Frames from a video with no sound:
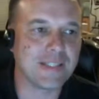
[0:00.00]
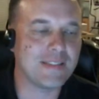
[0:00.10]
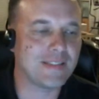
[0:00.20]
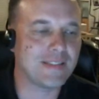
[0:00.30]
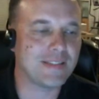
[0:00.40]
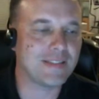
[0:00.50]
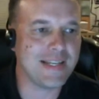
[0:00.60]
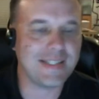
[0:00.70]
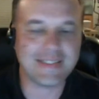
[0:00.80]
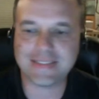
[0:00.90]
other than
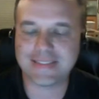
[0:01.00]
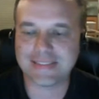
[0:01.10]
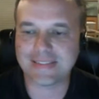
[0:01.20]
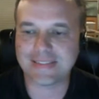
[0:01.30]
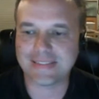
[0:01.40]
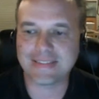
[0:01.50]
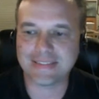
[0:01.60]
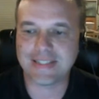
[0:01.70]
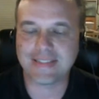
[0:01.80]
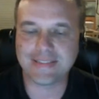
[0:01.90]
that,
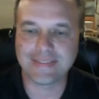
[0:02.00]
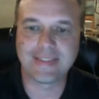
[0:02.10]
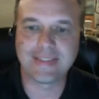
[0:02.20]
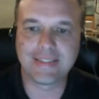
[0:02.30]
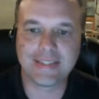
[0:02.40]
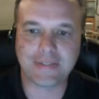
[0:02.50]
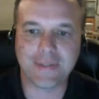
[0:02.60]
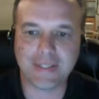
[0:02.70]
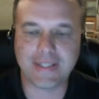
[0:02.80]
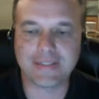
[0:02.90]
yeah, not a
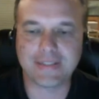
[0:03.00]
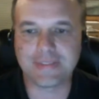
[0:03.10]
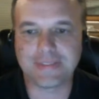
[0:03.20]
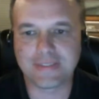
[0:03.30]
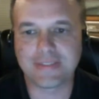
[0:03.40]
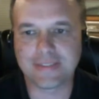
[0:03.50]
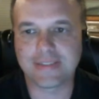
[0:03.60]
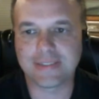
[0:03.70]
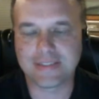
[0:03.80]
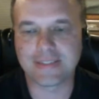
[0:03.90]
whole lot of
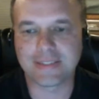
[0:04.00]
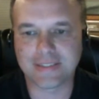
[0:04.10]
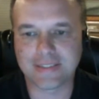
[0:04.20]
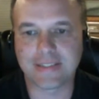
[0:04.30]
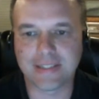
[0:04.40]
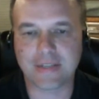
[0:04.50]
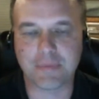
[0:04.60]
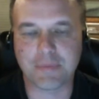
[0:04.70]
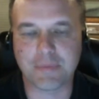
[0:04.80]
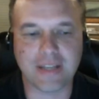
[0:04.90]

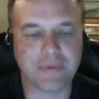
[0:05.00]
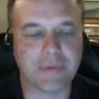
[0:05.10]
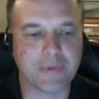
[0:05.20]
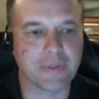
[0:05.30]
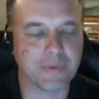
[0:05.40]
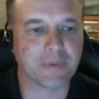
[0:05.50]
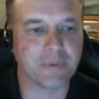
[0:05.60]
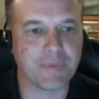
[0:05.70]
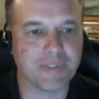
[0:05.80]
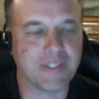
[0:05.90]
playtime at work. Work's
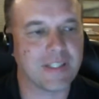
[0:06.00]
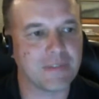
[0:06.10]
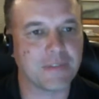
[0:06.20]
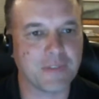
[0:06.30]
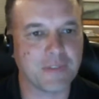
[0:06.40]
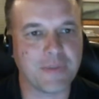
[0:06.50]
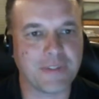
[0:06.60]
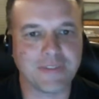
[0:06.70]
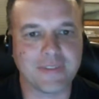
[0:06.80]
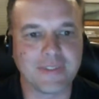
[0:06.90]
been busy again for some
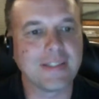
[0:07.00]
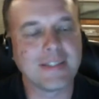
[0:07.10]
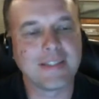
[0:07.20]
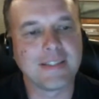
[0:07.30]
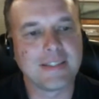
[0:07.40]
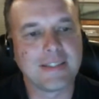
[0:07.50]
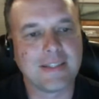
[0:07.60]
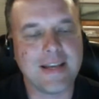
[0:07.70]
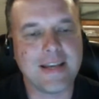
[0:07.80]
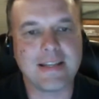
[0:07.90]
reason,
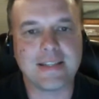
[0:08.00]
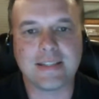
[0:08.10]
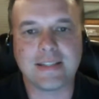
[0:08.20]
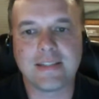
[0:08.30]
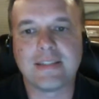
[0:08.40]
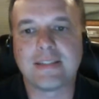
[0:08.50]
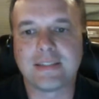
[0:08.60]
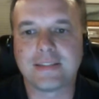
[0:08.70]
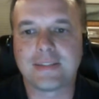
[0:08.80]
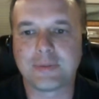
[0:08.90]
and
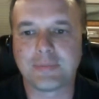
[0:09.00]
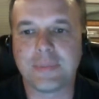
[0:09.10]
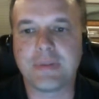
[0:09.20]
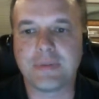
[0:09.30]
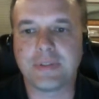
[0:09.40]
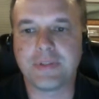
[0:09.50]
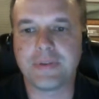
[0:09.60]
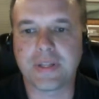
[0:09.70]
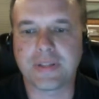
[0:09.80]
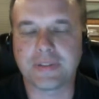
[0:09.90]
been
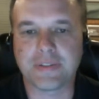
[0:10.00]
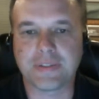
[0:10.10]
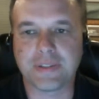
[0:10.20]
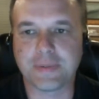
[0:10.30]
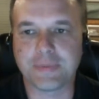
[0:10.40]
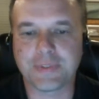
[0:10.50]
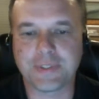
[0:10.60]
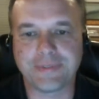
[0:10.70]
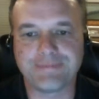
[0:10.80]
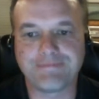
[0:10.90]
doing other stuff at home. So,